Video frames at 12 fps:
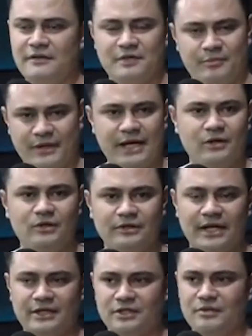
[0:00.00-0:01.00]
after praying all
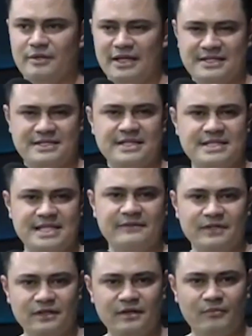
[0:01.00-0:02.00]
night, you know, it'd be like 6,
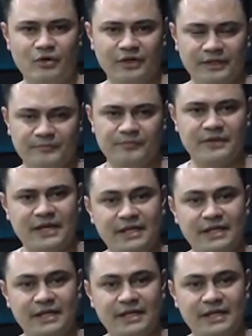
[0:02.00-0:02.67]
7 in the morning.